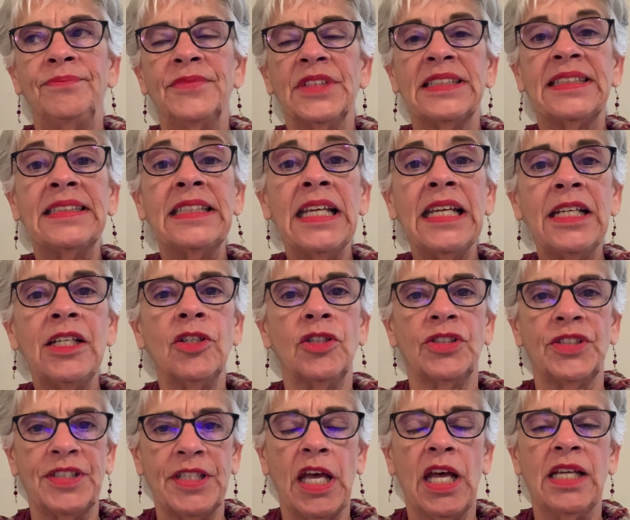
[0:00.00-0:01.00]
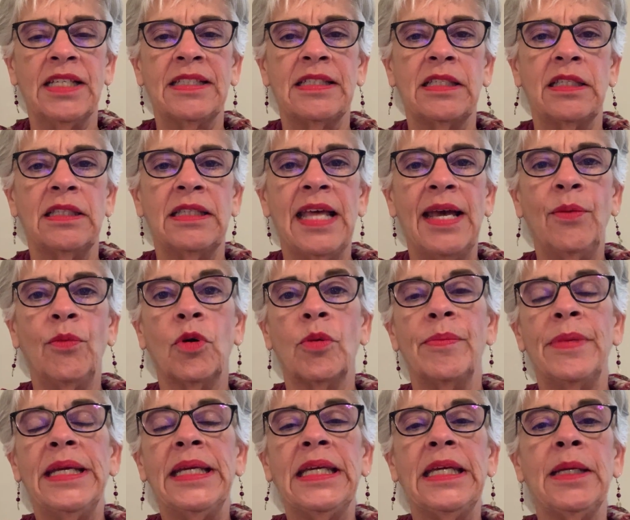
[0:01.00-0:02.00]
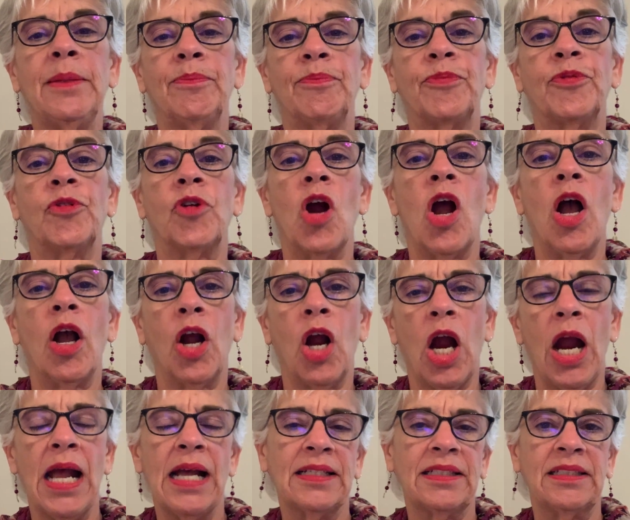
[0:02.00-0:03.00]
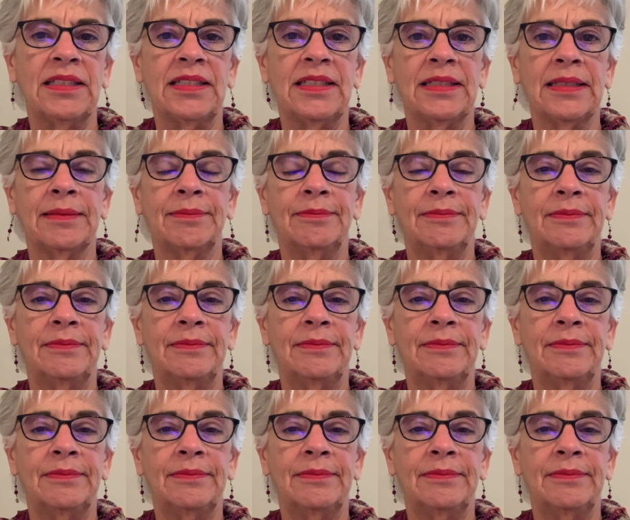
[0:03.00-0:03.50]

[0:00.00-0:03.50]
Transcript: signals us that we're making progress